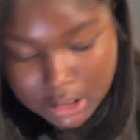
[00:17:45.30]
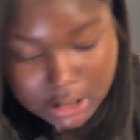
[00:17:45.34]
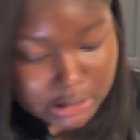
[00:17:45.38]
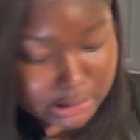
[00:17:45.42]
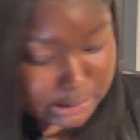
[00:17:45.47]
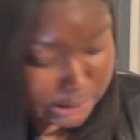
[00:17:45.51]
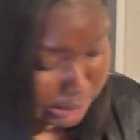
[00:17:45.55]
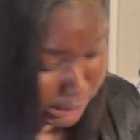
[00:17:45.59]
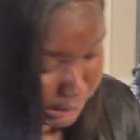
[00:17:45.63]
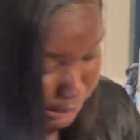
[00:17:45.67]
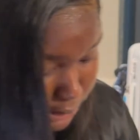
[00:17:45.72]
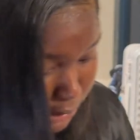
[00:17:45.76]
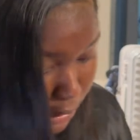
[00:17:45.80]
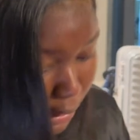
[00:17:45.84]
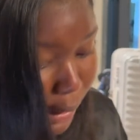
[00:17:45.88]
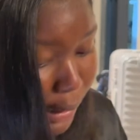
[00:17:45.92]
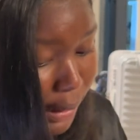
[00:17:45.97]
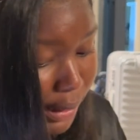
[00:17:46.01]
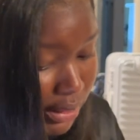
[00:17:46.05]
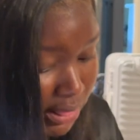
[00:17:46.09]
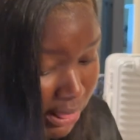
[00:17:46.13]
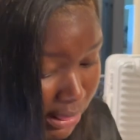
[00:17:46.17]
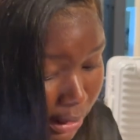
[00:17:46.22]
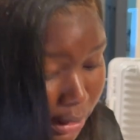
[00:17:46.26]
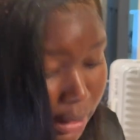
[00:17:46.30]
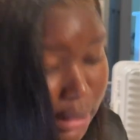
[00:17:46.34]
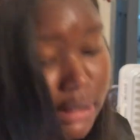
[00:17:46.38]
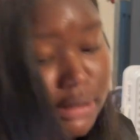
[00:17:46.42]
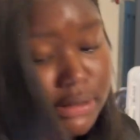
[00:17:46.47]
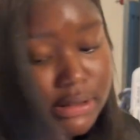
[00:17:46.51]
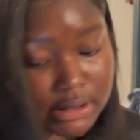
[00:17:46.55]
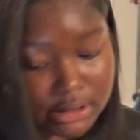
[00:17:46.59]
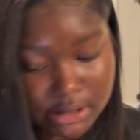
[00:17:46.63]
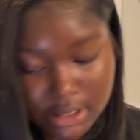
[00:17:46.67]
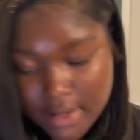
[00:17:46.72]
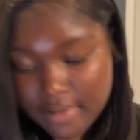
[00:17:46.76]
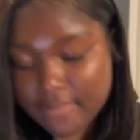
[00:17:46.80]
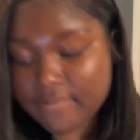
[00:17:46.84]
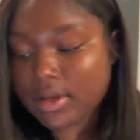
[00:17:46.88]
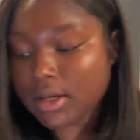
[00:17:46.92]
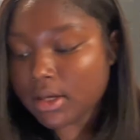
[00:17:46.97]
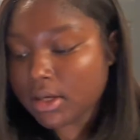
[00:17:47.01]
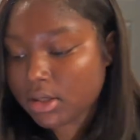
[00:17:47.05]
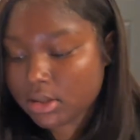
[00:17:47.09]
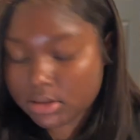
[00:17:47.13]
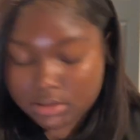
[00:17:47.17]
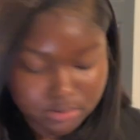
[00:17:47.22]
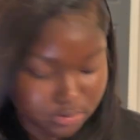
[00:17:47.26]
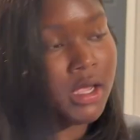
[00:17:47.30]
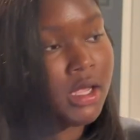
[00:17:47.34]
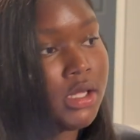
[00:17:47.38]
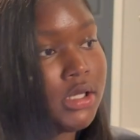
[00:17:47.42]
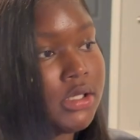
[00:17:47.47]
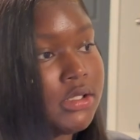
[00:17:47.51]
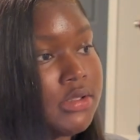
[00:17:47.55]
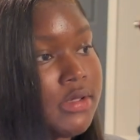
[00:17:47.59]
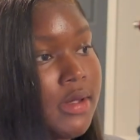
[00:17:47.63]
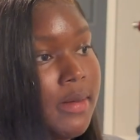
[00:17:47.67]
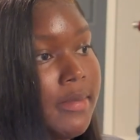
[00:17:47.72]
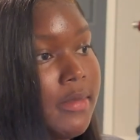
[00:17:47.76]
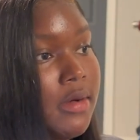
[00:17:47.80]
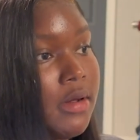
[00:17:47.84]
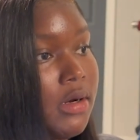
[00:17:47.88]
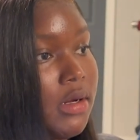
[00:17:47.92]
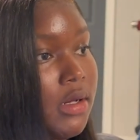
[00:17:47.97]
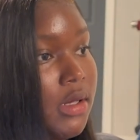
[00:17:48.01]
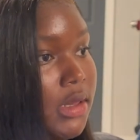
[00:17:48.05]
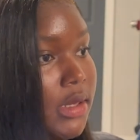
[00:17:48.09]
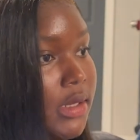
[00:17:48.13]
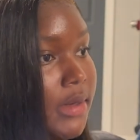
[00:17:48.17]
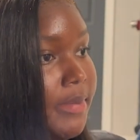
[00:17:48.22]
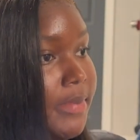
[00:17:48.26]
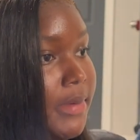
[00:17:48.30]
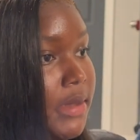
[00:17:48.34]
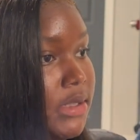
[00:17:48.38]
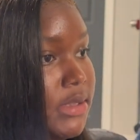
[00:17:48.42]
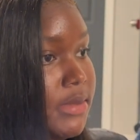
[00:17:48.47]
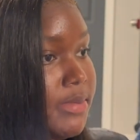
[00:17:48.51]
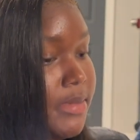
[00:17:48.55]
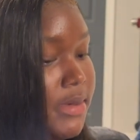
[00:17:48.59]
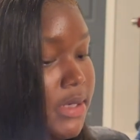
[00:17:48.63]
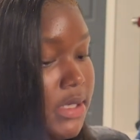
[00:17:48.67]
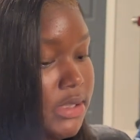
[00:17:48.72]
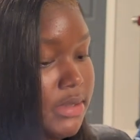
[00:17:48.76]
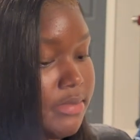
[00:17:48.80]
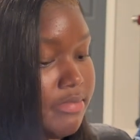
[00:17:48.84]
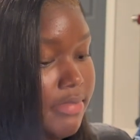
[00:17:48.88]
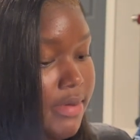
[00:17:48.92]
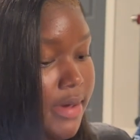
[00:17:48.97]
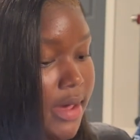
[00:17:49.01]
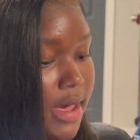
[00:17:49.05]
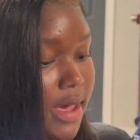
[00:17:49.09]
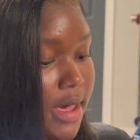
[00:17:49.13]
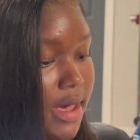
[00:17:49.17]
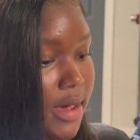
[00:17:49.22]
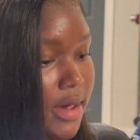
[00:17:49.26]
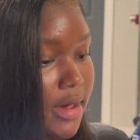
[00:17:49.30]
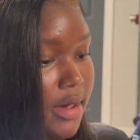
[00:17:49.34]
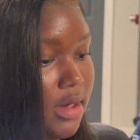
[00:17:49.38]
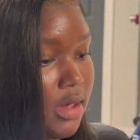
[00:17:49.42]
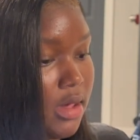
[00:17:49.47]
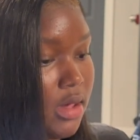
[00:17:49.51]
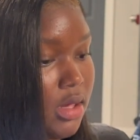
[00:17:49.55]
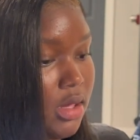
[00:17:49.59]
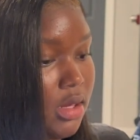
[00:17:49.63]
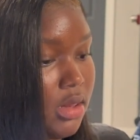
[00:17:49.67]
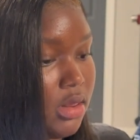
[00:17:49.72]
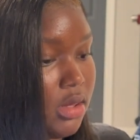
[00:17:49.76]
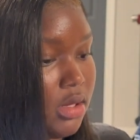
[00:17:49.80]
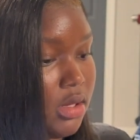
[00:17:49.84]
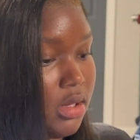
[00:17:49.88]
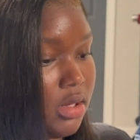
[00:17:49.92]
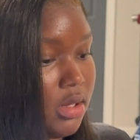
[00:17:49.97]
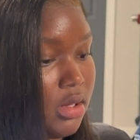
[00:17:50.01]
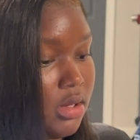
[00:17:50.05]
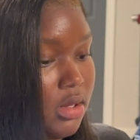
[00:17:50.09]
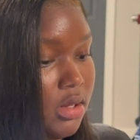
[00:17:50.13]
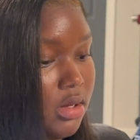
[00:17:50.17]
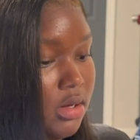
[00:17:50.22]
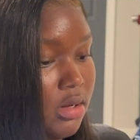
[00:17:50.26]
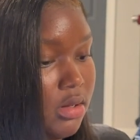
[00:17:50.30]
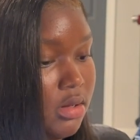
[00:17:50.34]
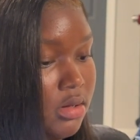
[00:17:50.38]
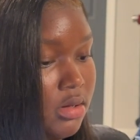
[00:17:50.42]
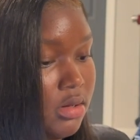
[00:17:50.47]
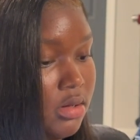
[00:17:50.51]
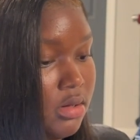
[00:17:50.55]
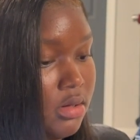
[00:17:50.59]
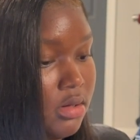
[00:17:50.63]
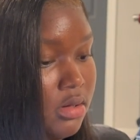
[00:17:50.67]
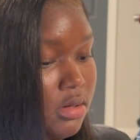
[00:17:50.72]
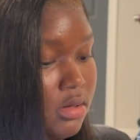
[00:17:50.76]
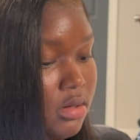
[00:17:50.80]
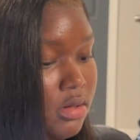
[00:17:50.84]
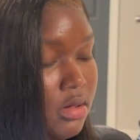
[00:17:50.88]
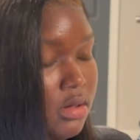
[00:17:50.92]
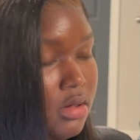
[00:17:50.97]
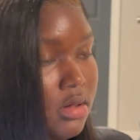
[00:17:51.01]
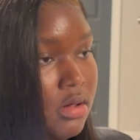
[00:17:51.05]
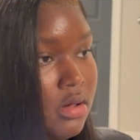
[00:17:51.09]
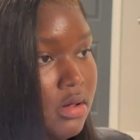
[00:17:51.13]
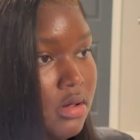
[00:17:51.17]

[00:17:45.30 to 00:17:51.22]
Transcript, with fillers: because I think it's giving. I'm gonna clip this piece back really and then yourself